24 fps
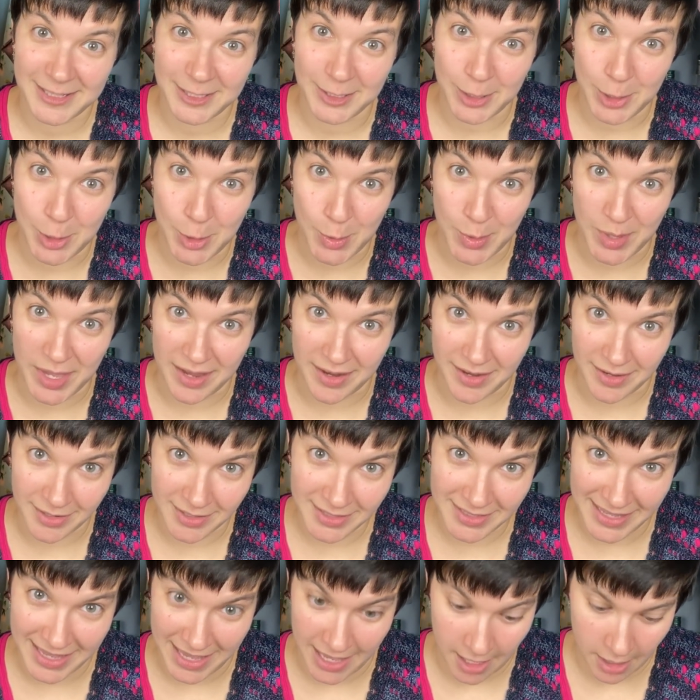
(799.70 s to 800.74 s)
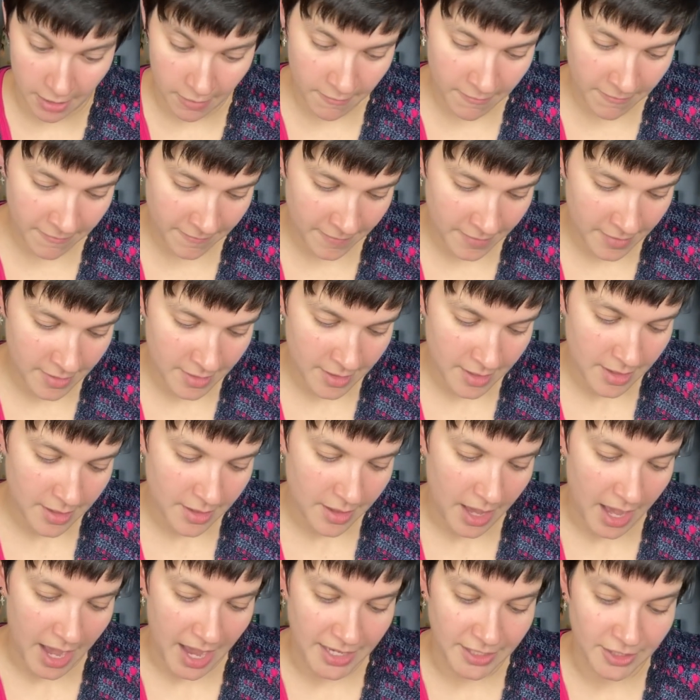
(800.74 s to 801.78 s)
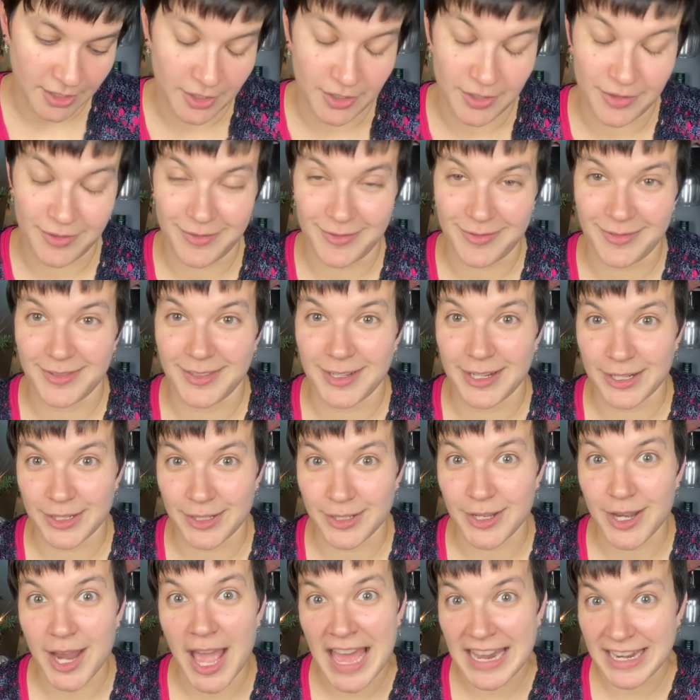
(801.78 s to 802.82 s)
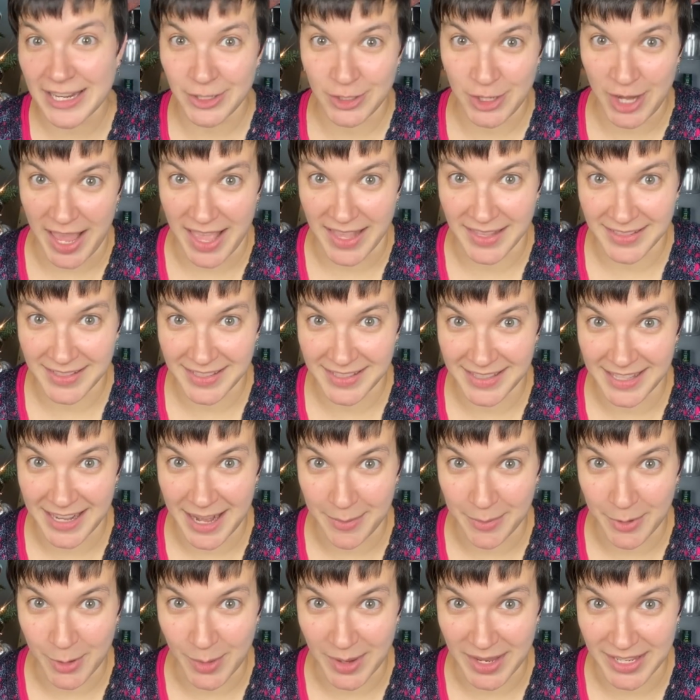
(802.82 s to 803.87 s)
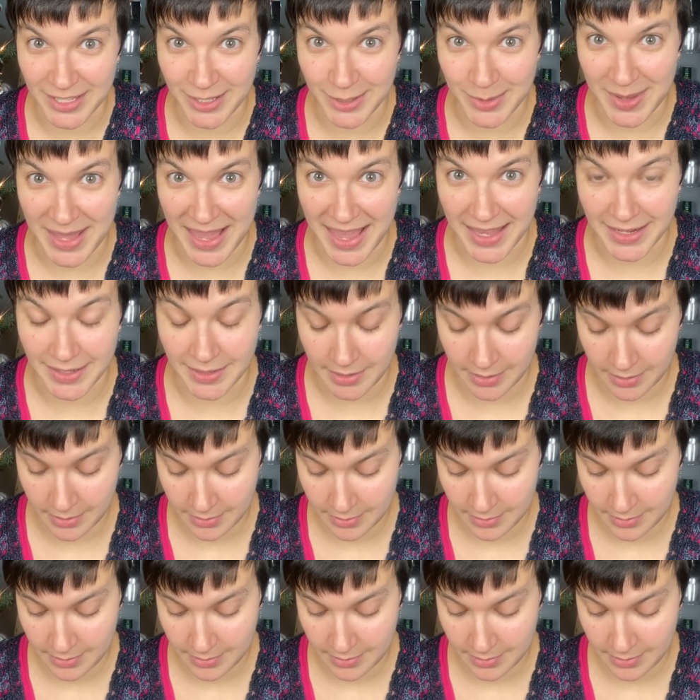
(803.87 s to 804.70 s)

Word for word: New Year's Eve. I There's not a chance that I'm going to get